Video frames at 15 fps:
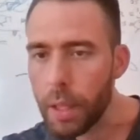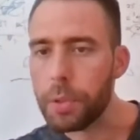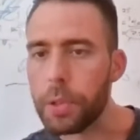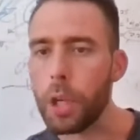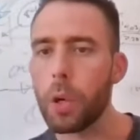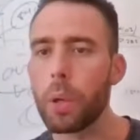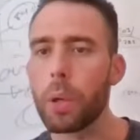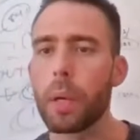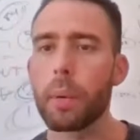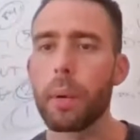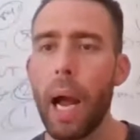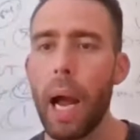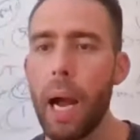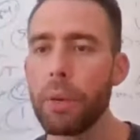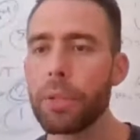So
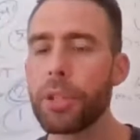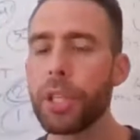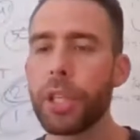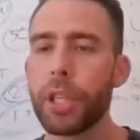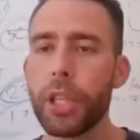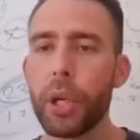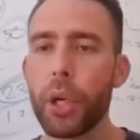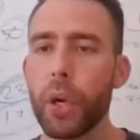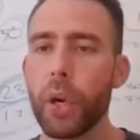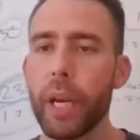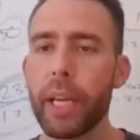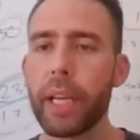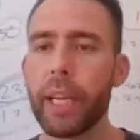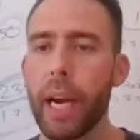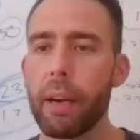how secure
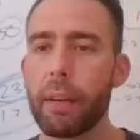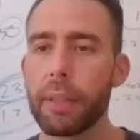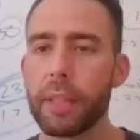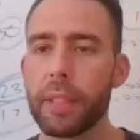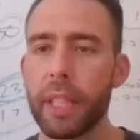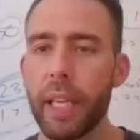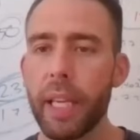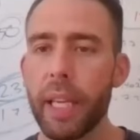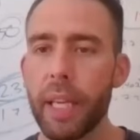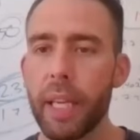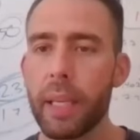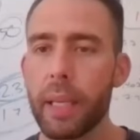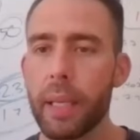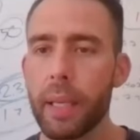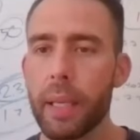and
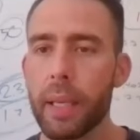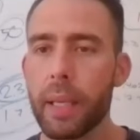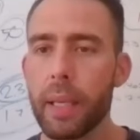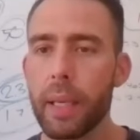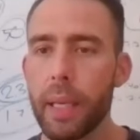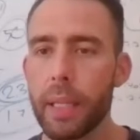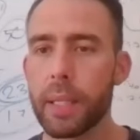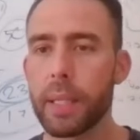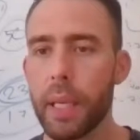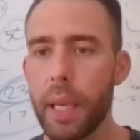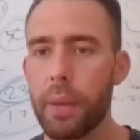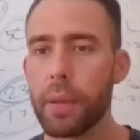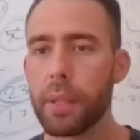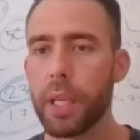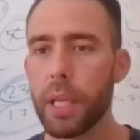guarantee is
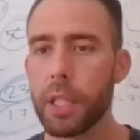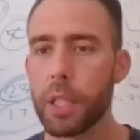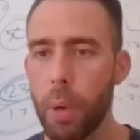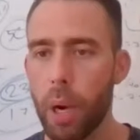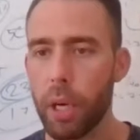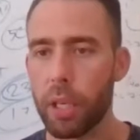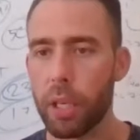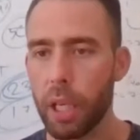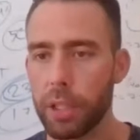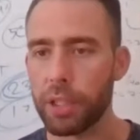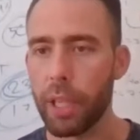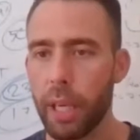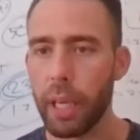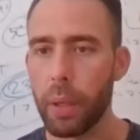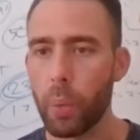EtherChain smart
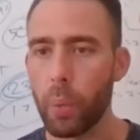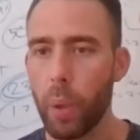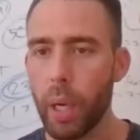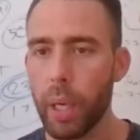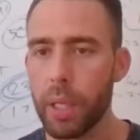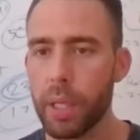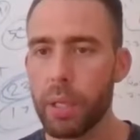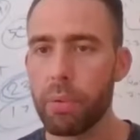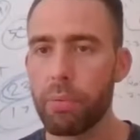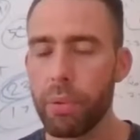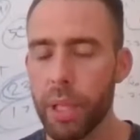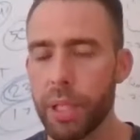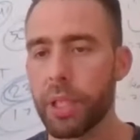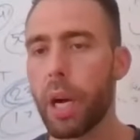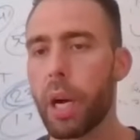contract, and what is the
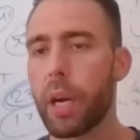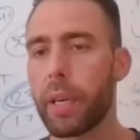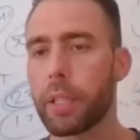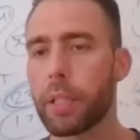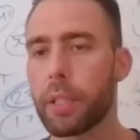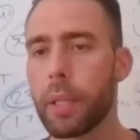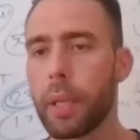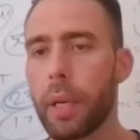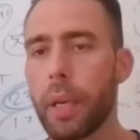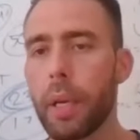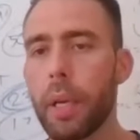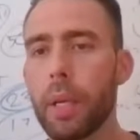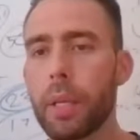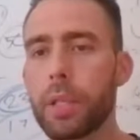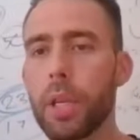risk on it?
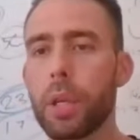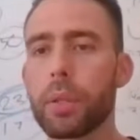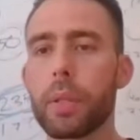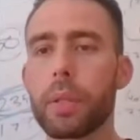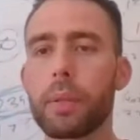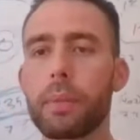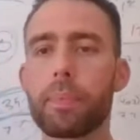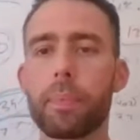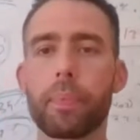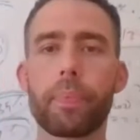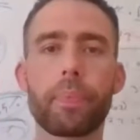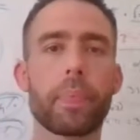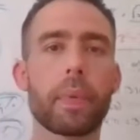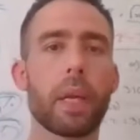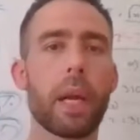So
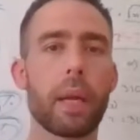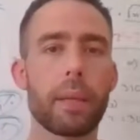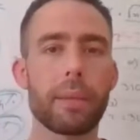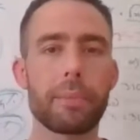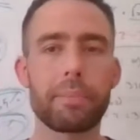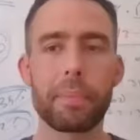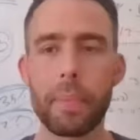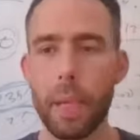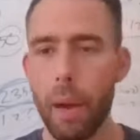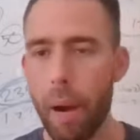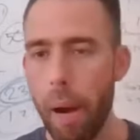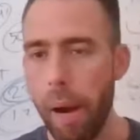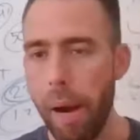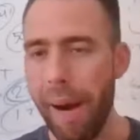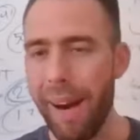
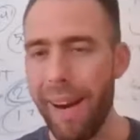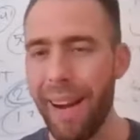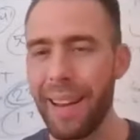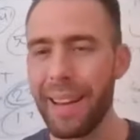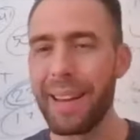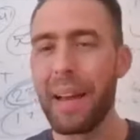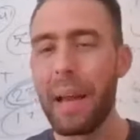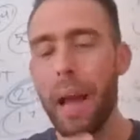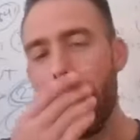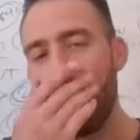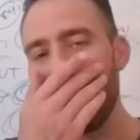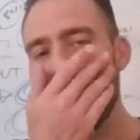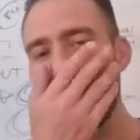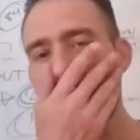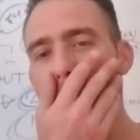I
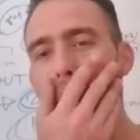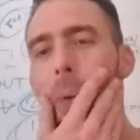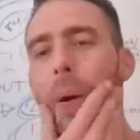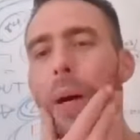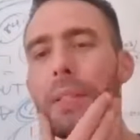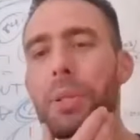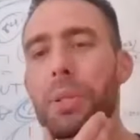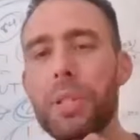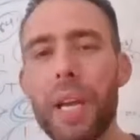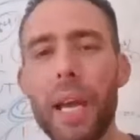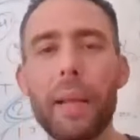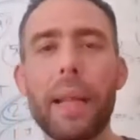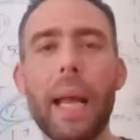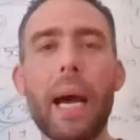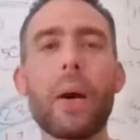really don't know what to
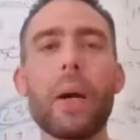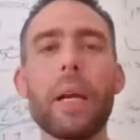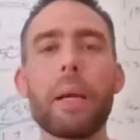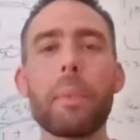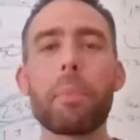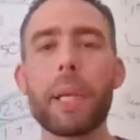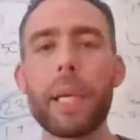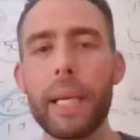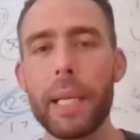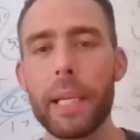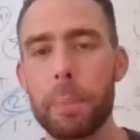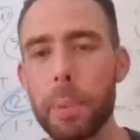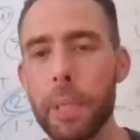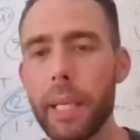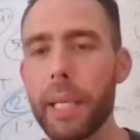say. Now,
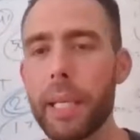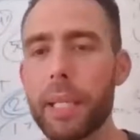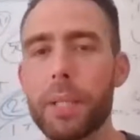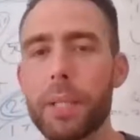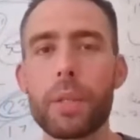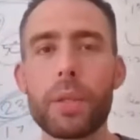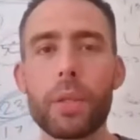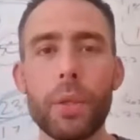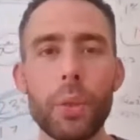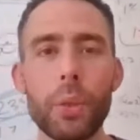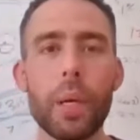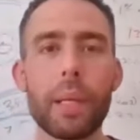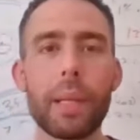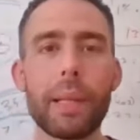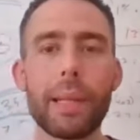please do
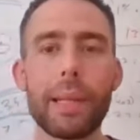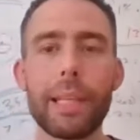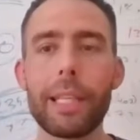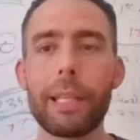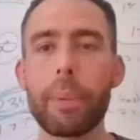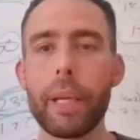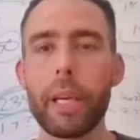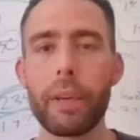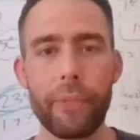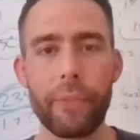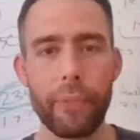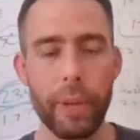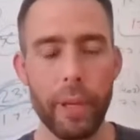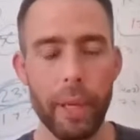a little bit of